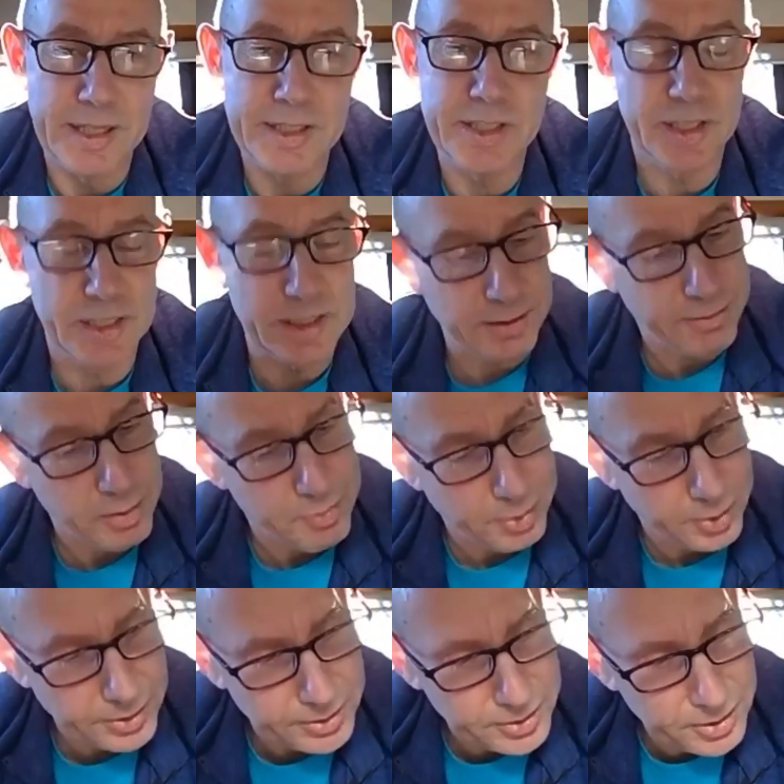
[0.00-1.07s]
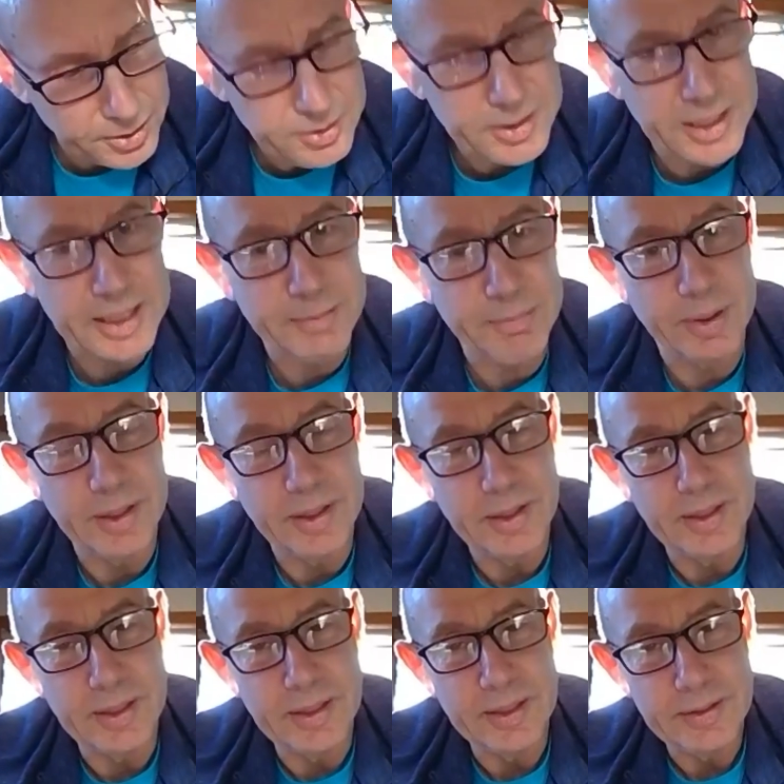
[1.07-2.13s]
It's just if you put it too deep,
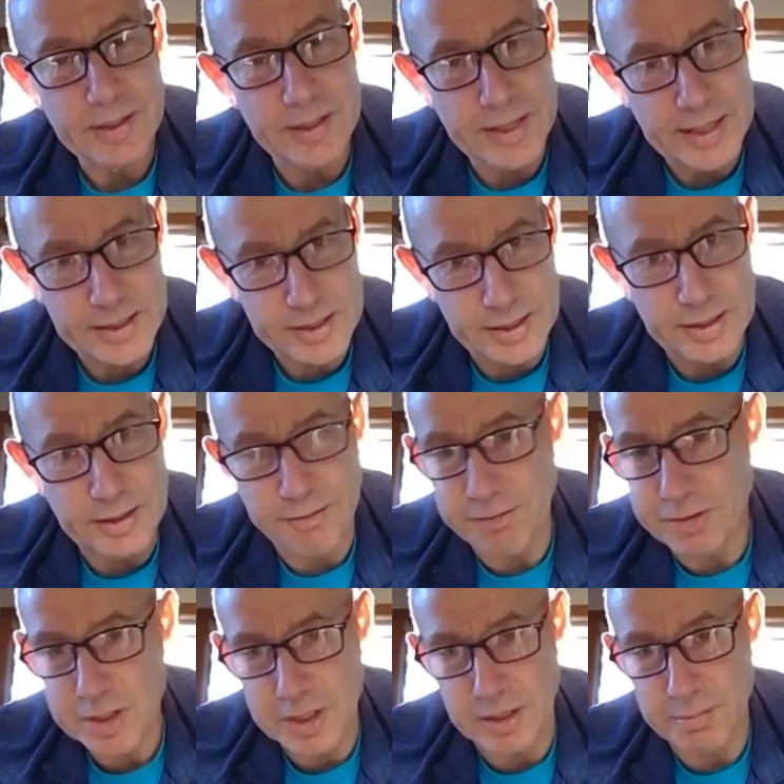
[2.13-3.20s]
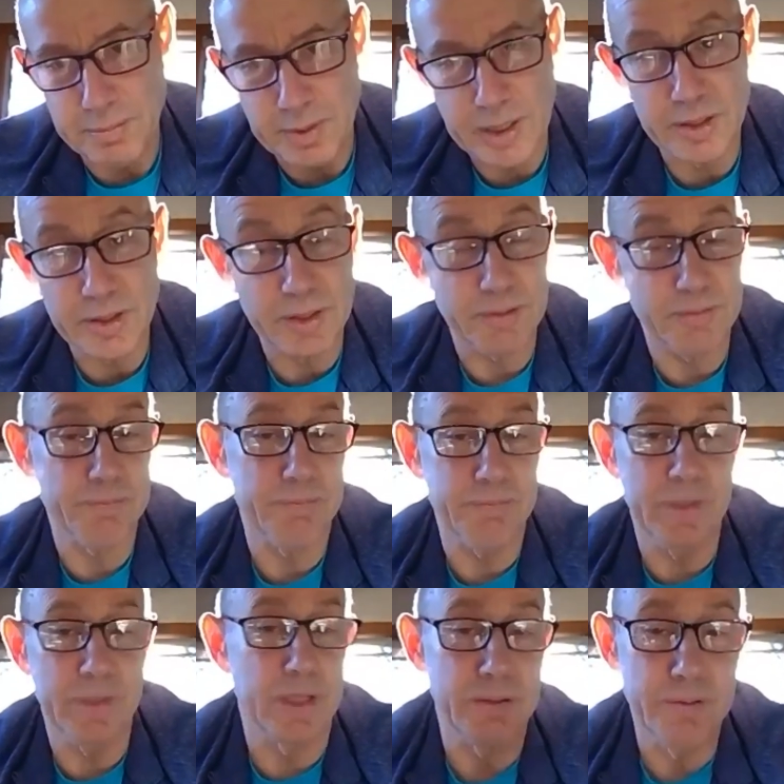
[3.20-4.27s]
then that's inefficient because,
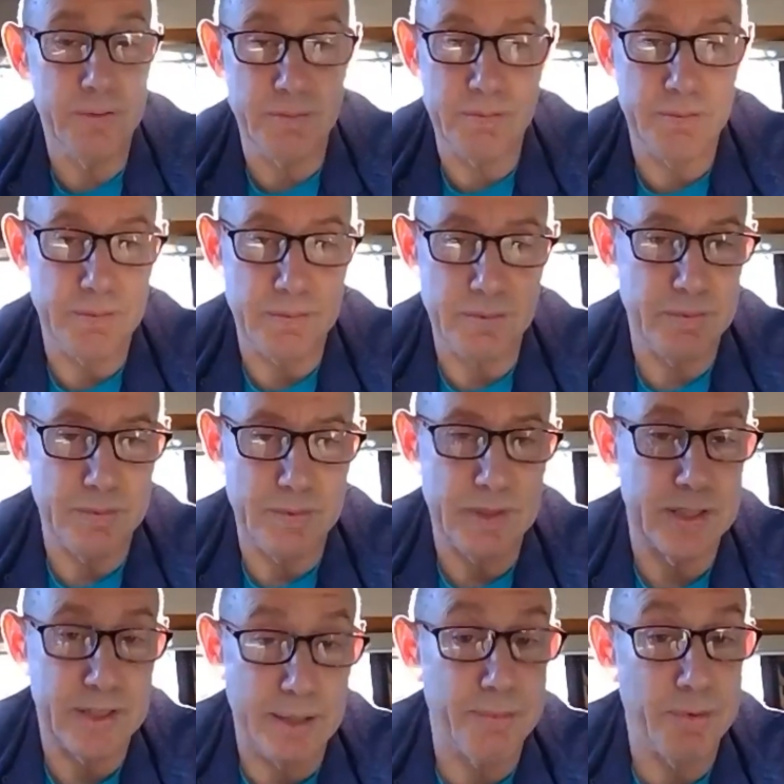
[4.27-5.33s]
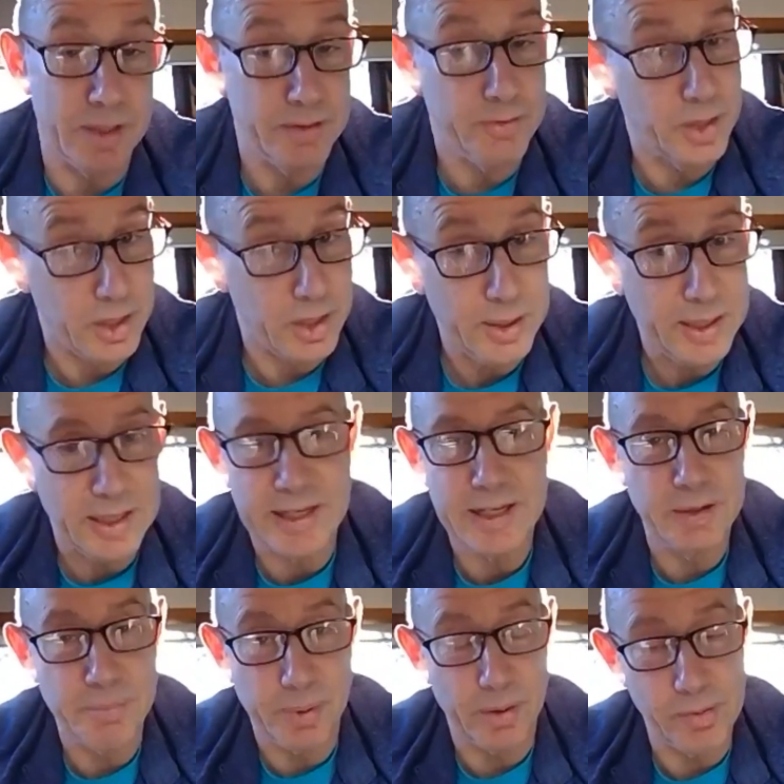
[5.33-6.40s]
you know, to summarize very quickly,
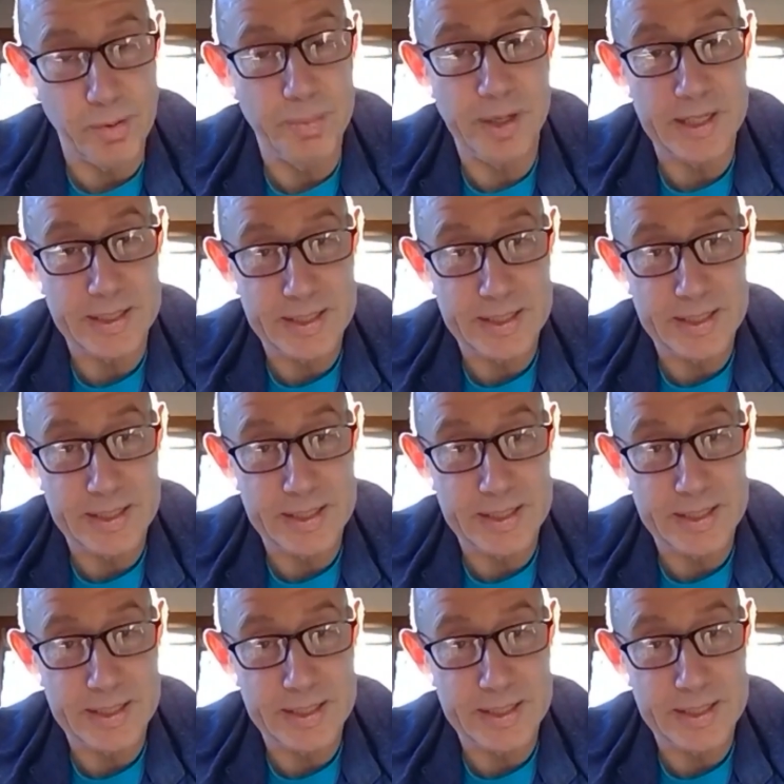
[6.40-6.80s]
you're probably